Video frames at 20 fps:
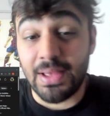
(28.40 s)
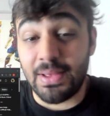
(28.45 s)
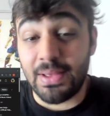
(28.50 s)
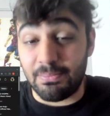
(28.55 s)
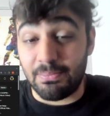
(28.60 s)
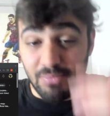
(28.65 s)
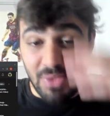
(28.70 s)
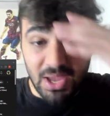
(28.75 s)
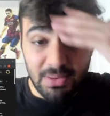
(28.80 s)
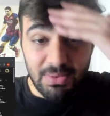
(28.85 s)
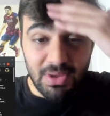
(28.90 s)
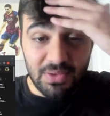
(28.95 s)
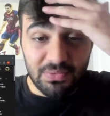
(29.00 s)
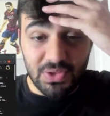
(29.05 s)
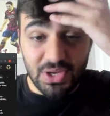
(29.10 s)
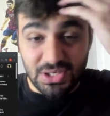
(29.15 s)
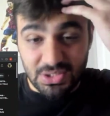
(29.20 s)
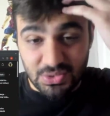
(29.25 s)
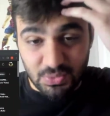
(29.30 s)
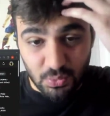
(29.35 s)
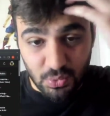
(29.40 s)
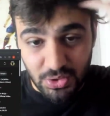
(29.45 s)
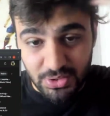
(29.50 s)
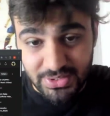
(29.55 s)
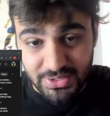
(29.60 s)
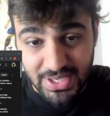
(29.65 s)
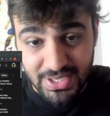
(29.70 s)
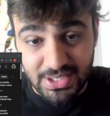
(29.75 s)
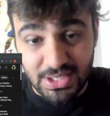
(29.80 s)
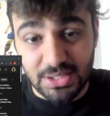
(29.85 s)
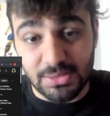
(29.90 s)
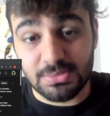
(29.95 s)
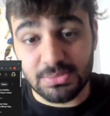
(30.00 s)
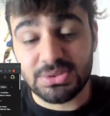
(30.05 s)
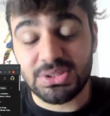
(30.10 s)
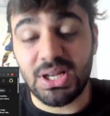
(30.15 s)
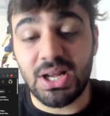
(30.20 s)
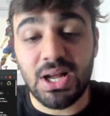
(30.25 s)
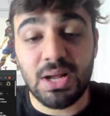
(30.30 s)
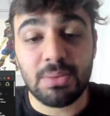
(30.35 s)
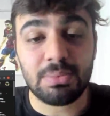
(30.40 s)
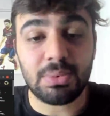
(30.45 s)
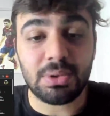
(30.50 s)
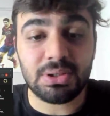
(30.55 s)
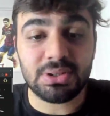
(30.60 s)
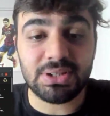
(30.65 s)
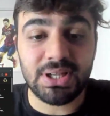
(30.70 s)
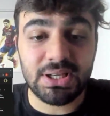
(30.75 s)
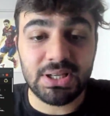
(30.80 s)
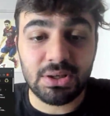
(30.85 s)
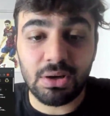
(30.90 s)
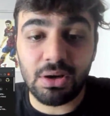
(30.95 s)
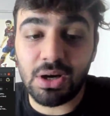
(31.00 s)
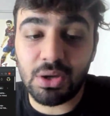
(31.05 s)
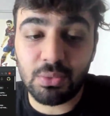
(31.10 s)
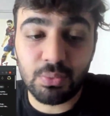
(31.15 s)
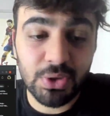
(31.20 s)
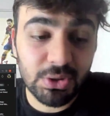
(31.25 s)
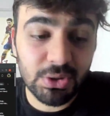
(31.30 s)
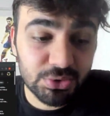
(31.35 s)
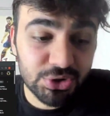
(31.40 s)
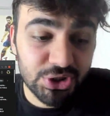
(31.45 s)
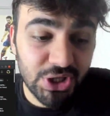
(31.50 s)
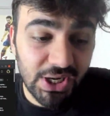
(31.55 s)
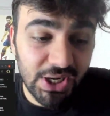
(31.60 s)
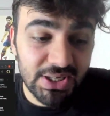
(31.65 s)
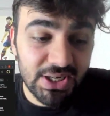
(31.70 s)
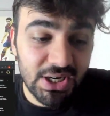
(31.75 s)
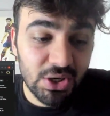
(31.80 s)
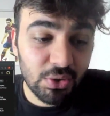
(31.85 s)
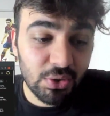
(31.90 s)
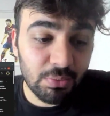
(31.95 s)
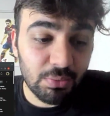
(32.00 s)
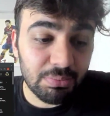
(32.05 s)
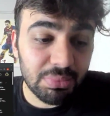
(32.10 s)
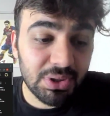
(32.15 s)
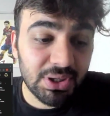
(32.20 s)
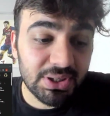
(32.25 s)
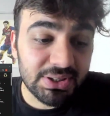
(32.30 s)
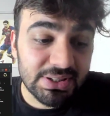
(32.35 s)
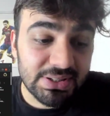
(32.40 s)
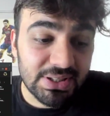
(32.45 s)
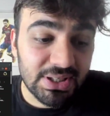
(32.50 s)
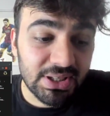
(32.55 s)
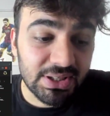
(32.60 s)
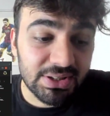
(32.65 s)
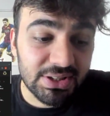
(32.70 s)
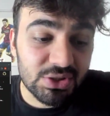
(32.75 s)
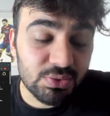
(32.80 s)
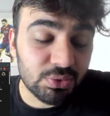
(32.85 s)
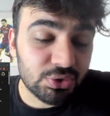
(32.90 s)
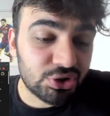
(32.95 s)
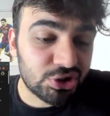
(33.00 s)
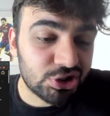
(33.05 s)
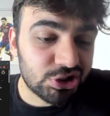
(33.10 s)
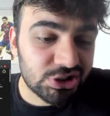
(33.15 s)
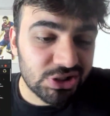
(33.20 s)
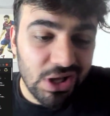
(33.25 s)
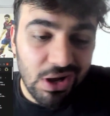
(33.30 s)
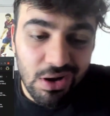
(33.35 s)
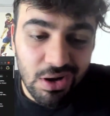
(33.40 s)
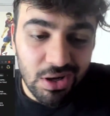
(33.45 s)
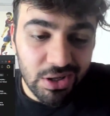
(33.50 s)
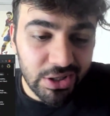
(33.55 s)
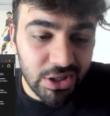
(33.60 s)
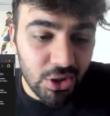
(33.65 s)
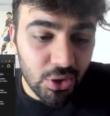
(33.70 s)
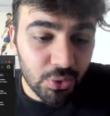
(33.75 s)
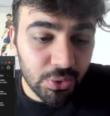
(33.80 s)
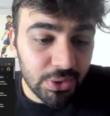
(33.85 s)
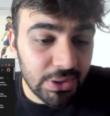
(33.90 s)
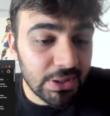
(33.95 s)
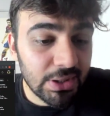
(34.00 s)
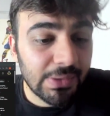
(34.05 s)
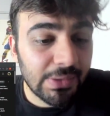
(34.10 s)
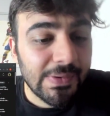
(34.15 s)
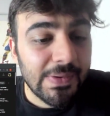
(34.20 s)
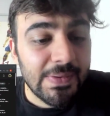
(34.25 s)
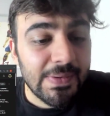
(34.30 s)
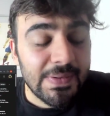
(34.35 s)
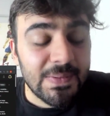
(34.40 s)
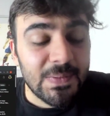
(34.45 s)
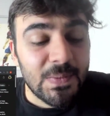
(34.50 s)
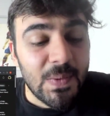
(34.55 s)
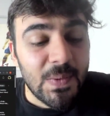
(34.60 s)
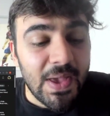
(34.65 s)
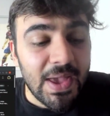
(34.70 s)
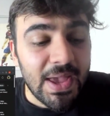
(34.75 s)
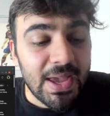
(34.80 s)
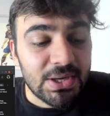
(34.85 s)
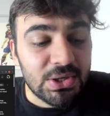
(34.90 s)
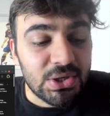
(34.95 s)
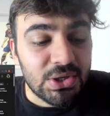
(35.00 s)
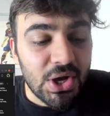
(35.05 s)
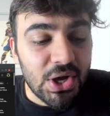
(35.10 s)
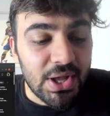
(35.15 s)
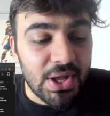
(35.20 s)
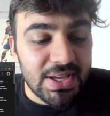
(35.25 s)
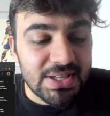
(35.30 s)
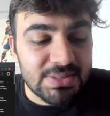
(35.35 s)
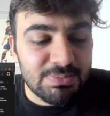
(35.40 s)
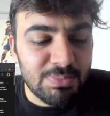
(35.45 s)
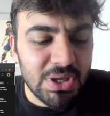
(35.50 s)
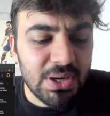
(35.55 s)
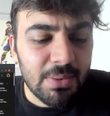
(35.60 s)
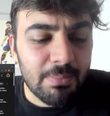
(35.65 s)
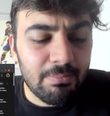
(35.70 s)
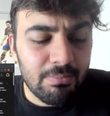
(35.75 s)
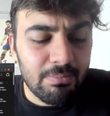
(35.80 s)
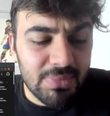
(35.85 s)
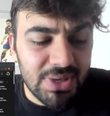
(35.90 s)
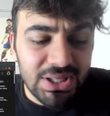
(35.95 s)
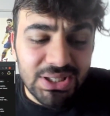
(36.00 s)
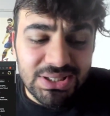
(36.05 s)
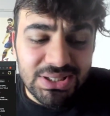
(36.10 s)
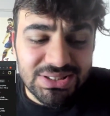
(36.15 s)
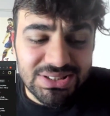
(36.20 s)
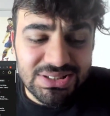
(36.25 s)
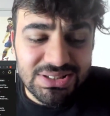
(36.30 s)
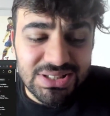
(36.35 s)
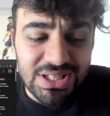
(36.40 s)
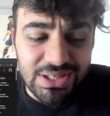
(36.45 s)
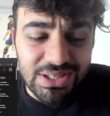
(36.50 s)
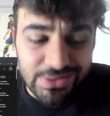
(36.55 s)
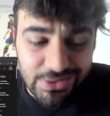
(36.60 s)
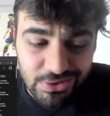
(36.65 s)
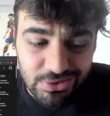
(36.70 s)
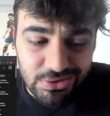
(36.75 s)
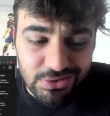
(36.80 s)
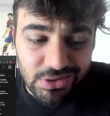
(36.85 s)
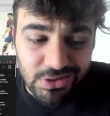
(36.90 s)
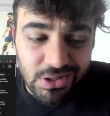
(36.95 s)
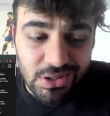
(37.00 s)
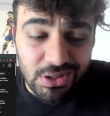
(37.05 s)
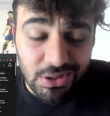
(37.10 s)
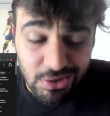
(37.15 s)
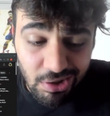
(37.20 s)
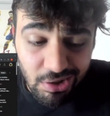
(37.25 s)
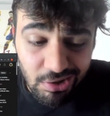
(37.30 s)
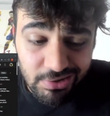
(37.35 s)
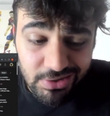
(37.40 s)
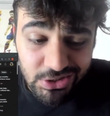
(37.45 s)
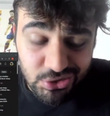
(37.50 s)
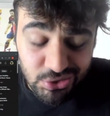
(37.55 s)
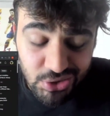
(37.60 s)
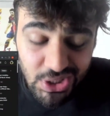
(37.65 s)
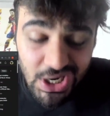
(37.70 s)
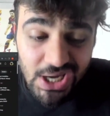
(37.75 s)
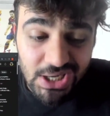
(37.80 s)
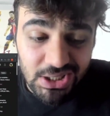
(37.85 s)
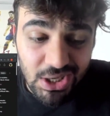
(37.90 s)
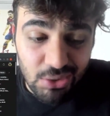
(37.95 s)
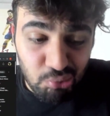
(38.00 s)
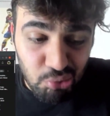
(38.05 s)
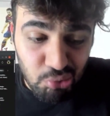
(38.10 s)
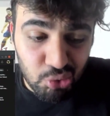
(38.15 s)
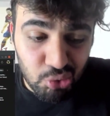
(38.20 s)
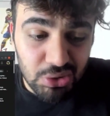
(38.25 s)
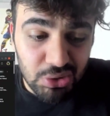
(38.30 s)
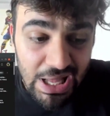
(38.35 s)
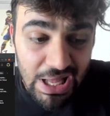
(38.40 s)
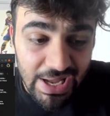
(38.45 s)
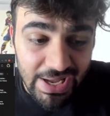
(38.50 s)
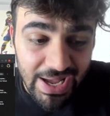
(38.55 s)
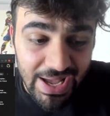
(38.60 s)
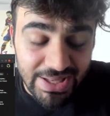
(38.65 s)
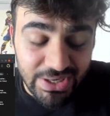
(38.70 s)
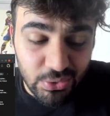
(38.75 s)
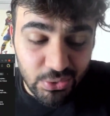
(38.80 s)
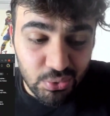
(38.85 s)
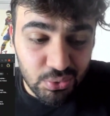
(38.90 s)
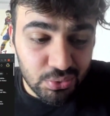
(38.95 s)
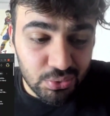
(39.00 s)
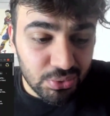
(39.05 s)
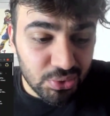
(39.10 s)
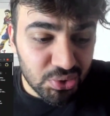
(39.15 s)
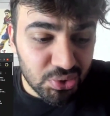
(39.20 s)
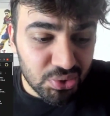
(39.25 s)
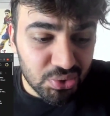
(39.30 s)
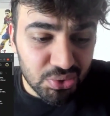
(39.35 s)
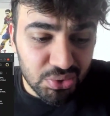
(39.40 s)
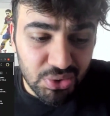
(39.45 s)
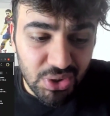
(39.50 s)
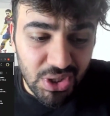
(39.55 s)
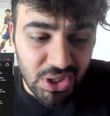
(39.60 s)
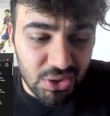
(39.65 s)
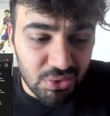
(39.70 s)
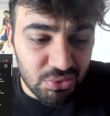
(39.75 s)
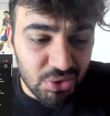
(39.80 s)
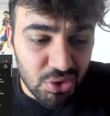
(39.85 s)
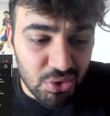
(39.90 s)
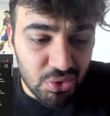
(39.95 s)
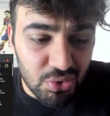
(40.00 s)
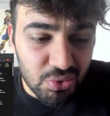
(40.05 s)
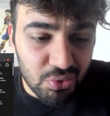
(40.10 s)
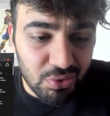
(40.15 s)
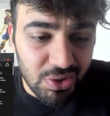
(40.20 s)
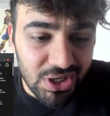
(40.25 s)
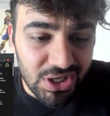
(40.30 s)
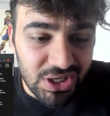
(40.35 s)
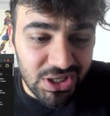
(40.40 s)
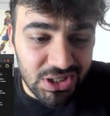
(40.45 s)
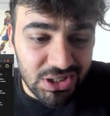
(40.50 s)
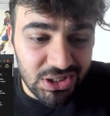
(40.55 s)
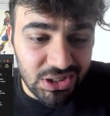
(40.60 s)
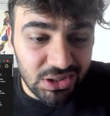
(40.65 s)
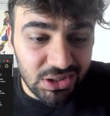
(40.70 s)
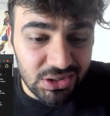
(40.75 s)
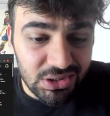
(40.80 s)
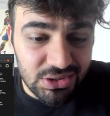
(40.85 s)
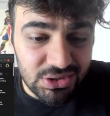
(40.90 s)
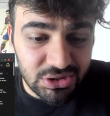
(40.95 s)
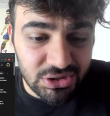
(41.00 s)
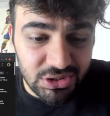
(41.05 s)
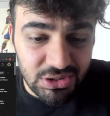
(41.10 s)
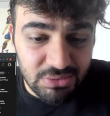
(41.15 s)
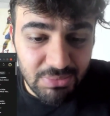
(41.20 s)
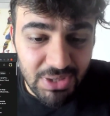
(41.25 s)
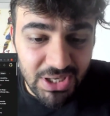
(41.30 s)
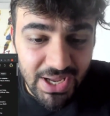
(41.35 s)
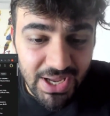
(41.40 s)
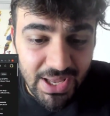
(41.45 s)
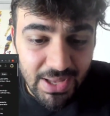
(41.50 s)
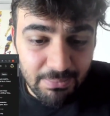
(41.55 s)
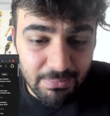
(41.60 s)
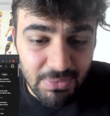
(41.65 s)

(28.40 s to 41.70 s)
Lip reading: Maybe if there's one that comes up later on, we're going to check it out. But this one, just the audio here. And it's been a minute since I heard a Cardi track. I won't lie. I don't know where she been at.